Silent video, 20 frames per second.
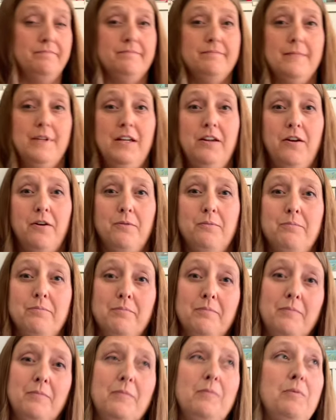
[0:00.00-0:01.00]
you know,
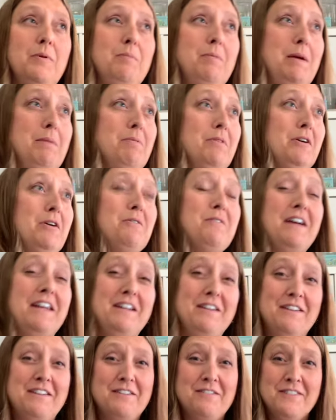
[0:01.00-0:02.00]
when people are
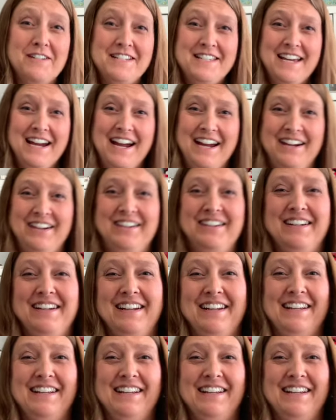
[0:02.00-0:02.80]
ready to retire,